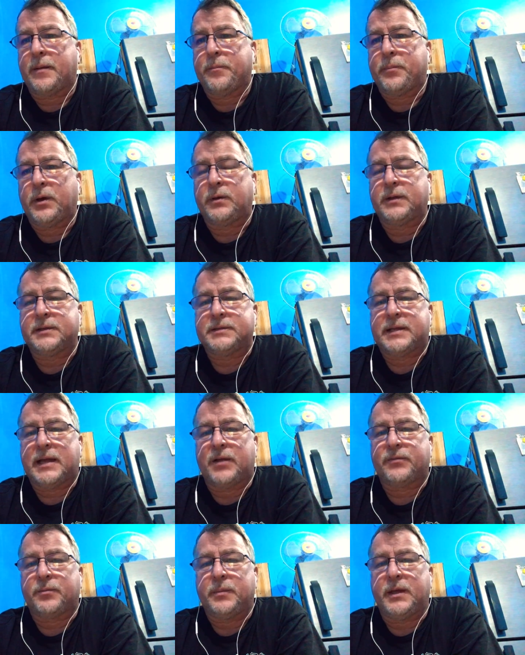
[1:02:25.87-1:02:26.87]
buildings
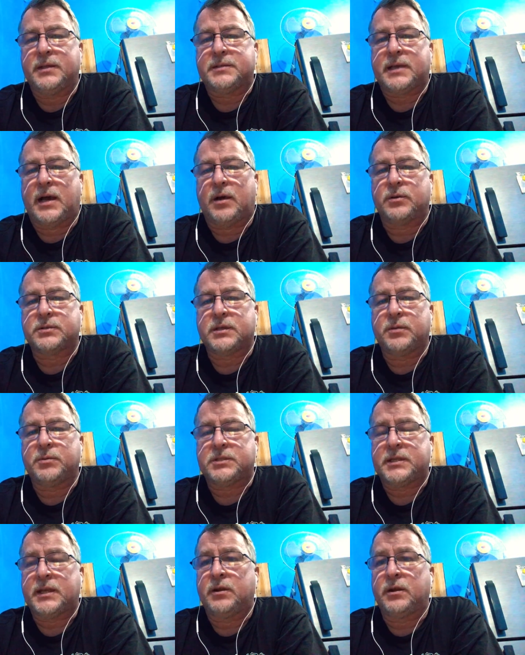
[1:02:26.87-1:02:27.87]
down from his house, and he
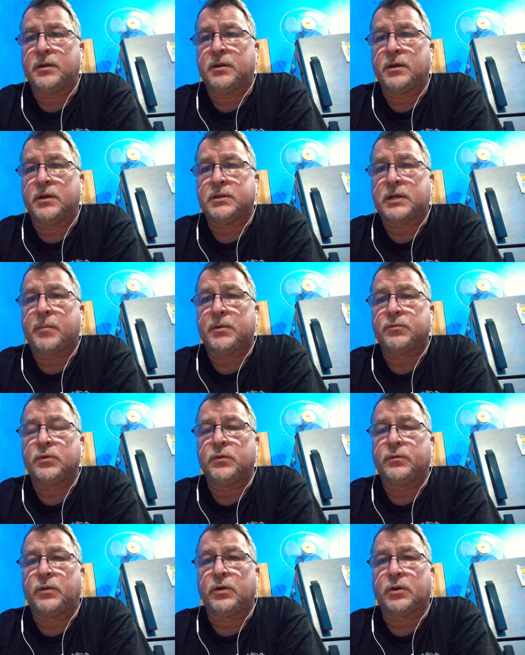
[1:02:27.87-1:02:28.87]
was standing on top of the
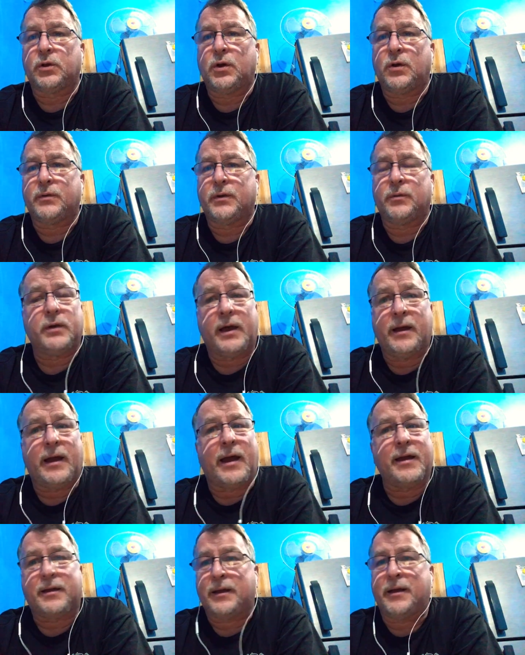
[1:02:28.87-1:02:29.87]
roof looking over, and
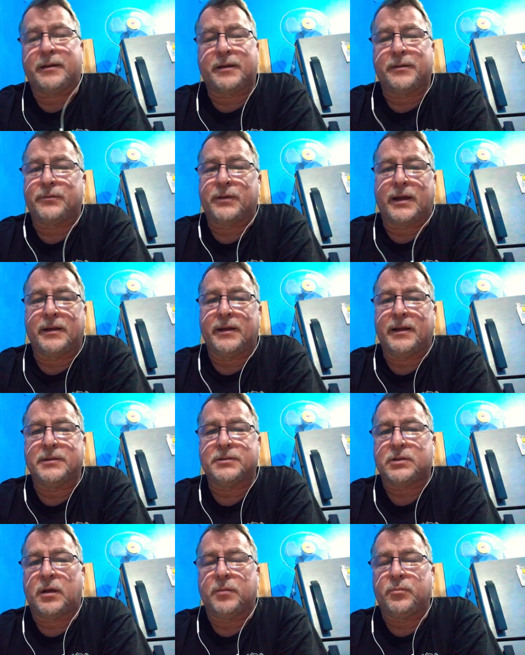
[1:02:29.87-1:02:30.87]
I could recognize
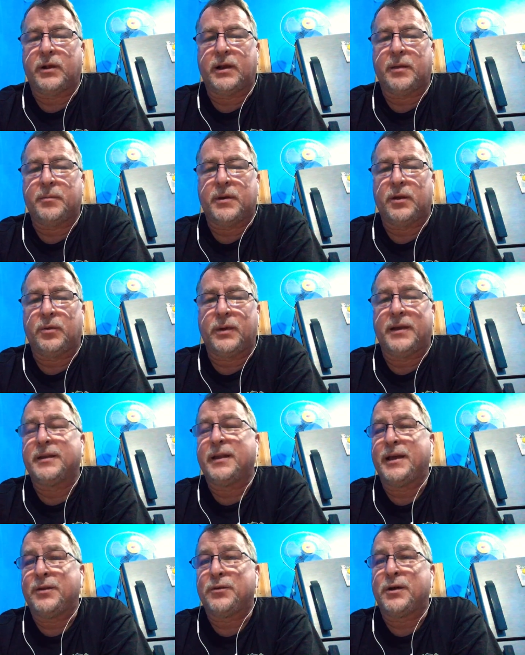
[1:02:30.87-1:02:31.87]
Tom Brady a mile away. And
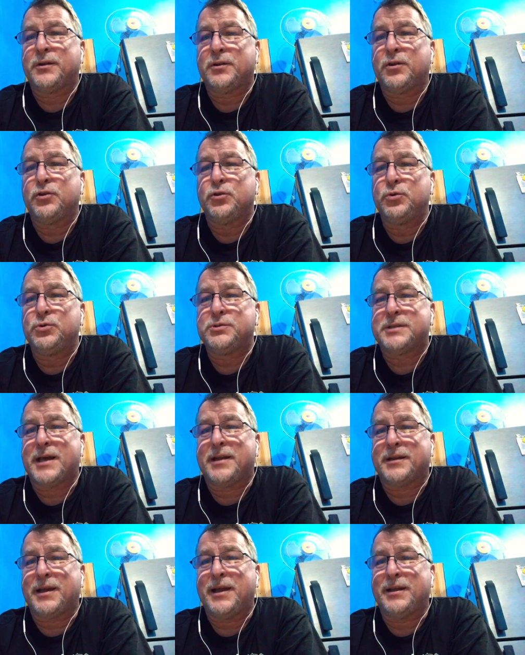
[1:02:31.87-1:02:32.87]
later on in the news
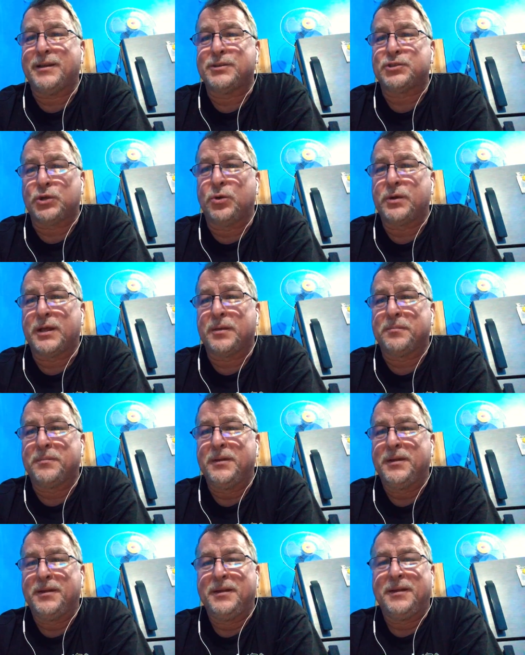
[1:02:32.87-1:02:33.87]
that night, it showed him
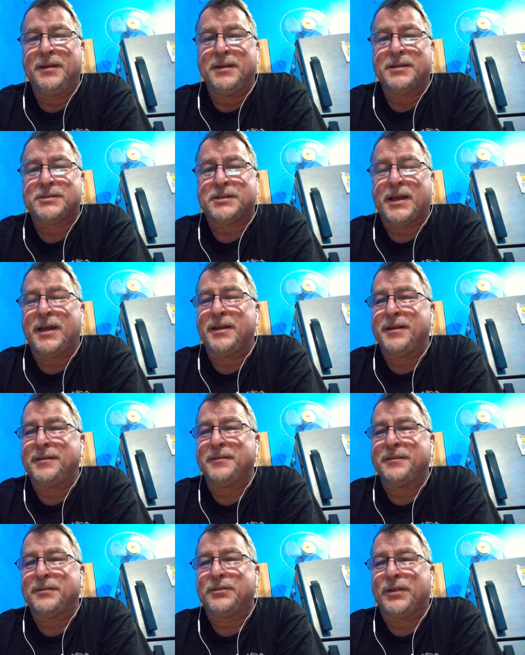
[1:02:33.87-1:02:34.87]
standing
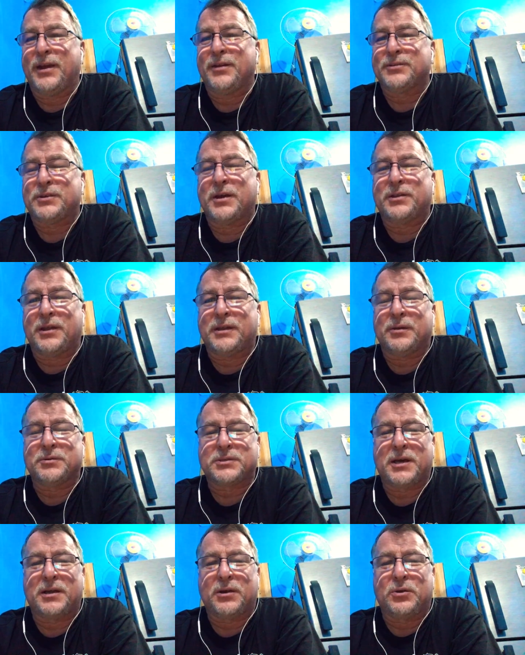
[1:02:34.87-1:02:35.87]
there, so I thought that was
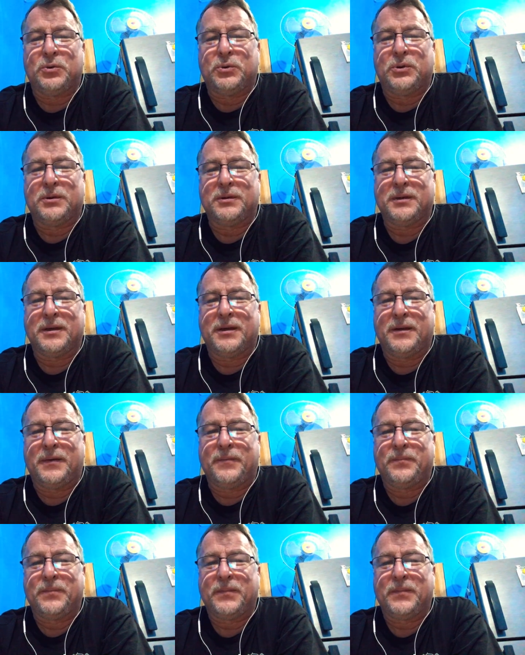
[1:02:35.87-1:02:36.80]
kind of cool, you know.